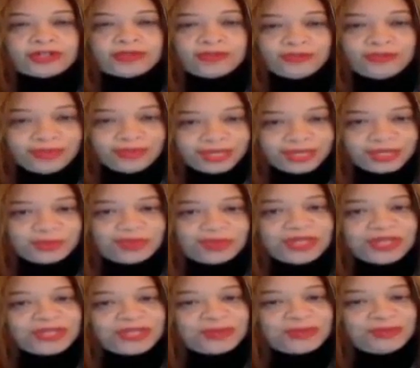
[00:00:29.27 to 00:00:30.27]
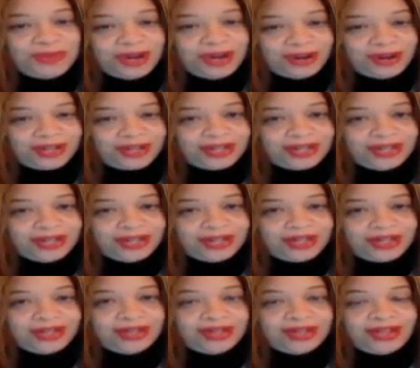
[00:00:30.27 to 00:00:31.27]
Miss Plus
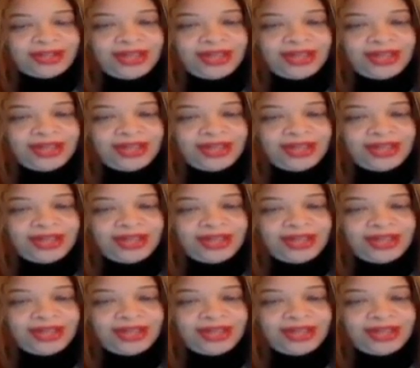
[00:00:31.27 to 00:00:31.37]
America